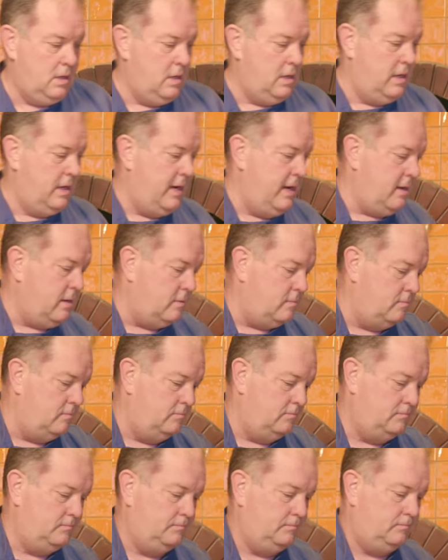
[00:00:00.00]
But now,
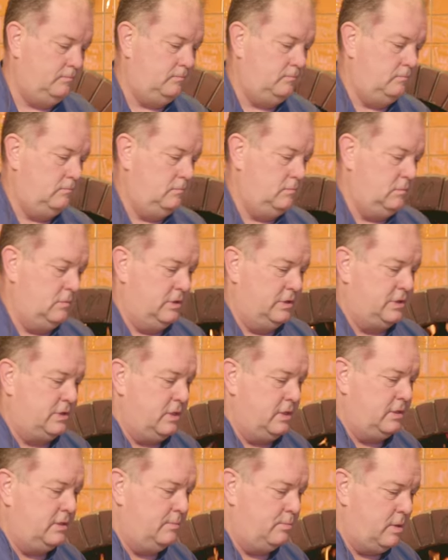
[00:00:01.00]
we'll
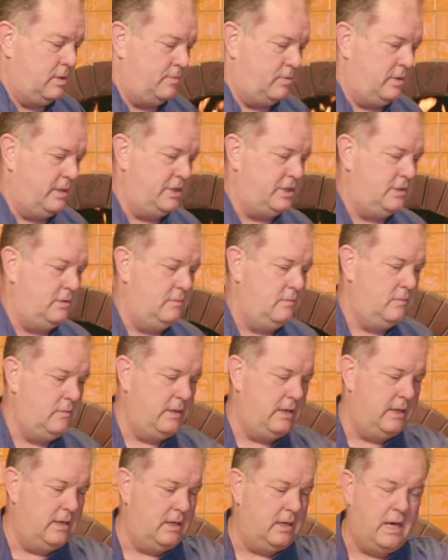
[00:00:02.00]
start the preparation.
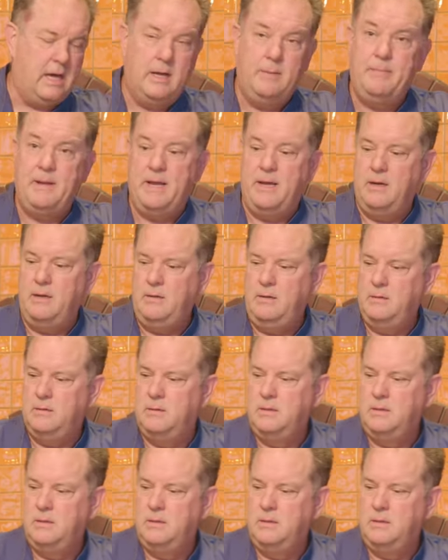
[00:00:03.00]
We've got a hot pan.